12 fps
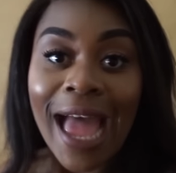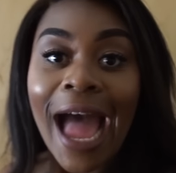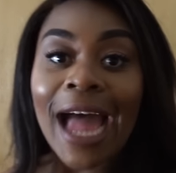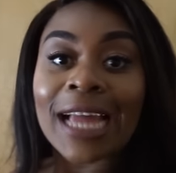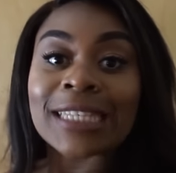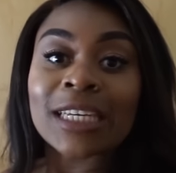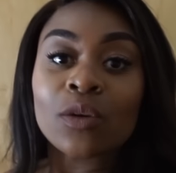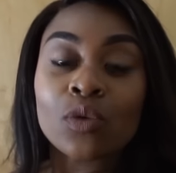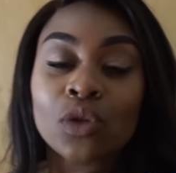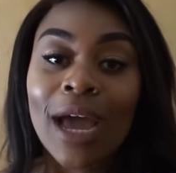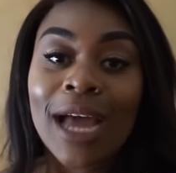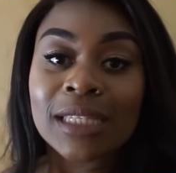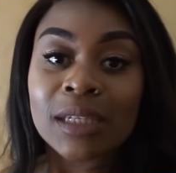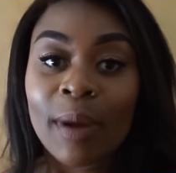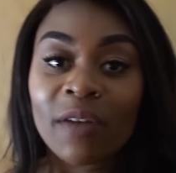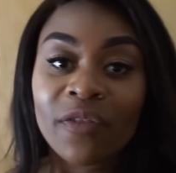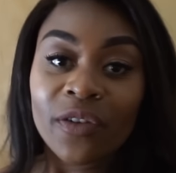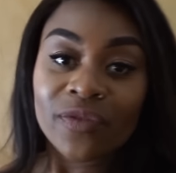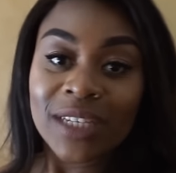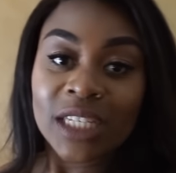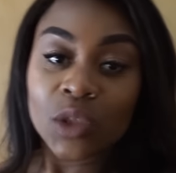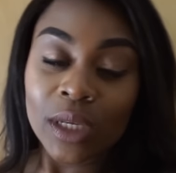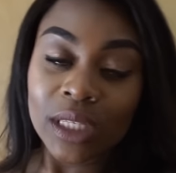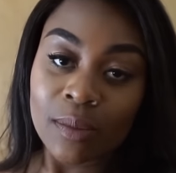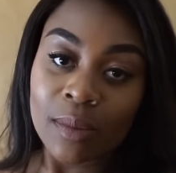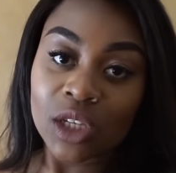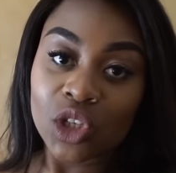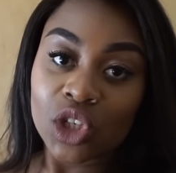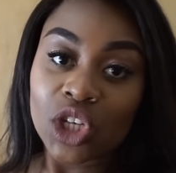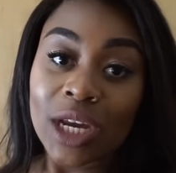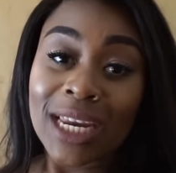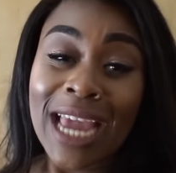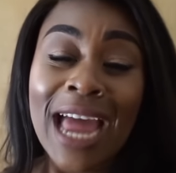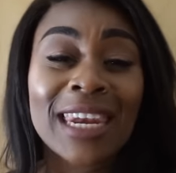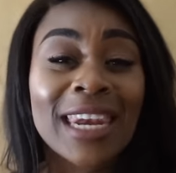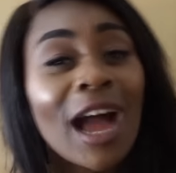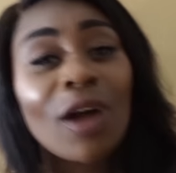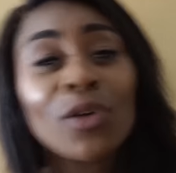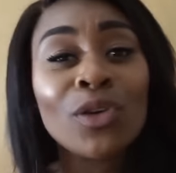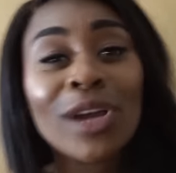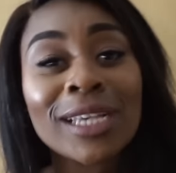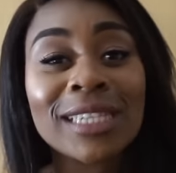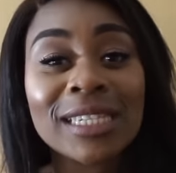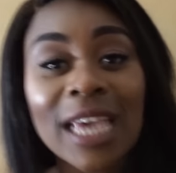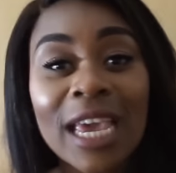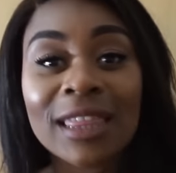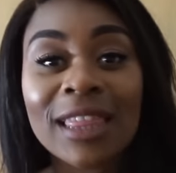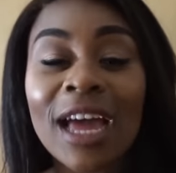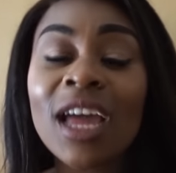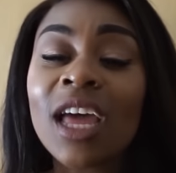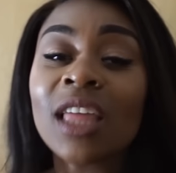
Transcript: and it also adds about 15 20 minutes to your journey and now you guys are saying that